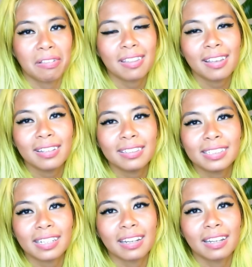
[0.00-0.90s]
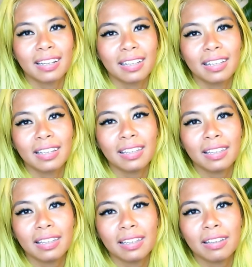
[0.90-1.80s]
of things, and
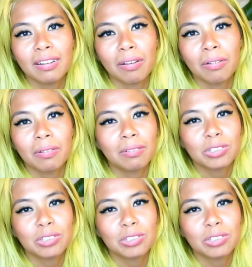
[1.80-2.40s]
you know,